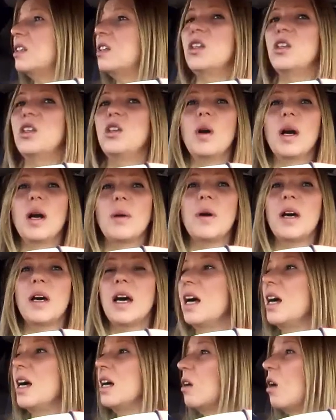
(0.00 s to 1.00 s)
You are
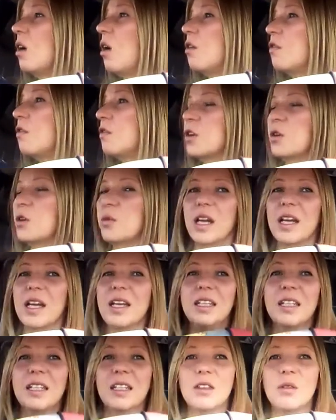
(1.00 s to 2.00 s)
part of
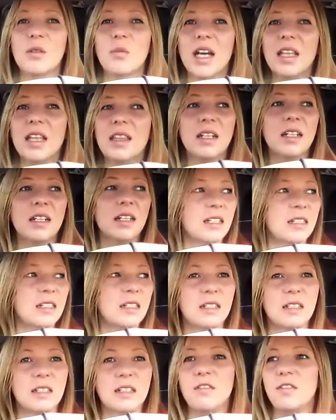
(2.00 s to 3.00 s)
creating it the way that it
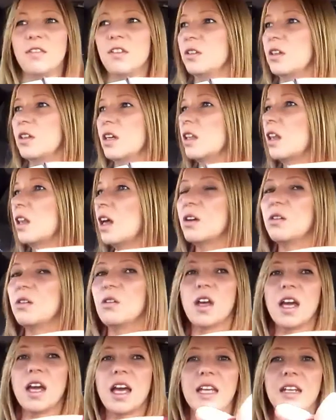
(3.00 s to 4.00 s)
is. If you don't like
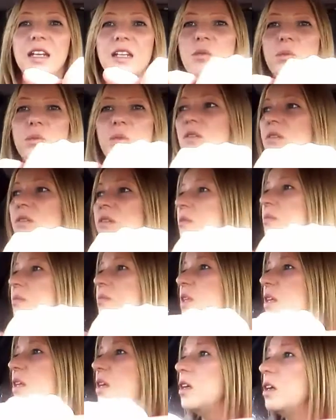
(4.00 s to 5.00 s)
all the hate in the world,
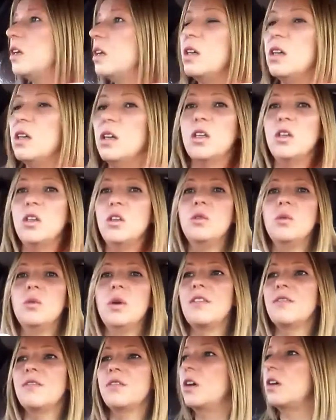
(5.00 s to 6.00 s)
you
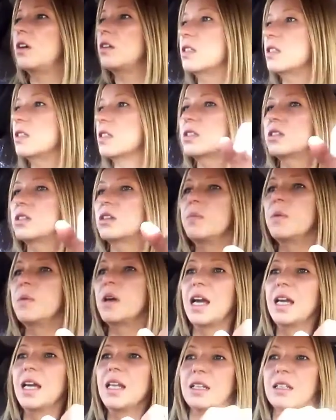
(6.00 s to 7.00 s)
have got to stop
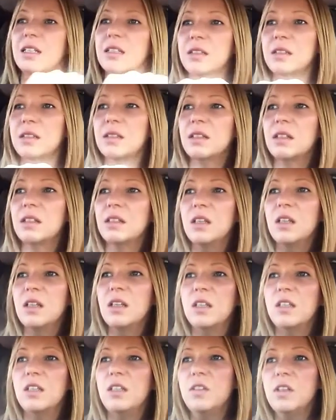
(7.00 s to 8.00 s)
hating.
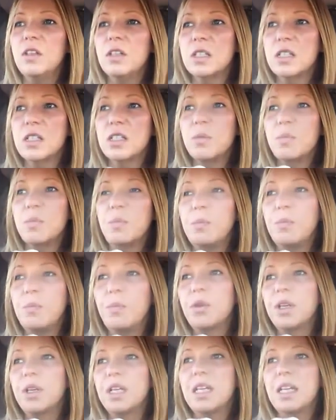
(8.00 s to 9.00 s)
You've got to stop
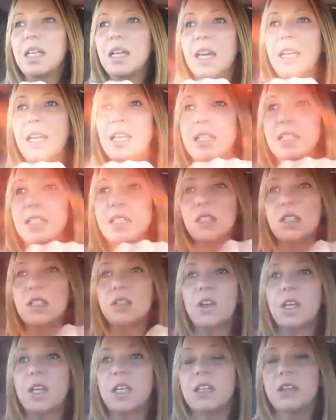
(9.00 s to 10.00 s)
bringing hate into this
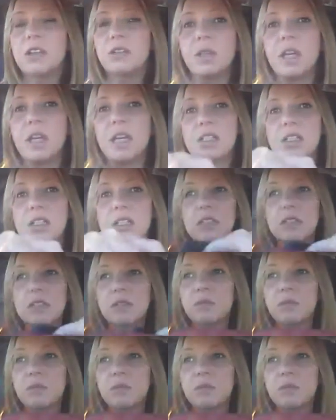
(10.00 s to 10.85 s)
fucking creation.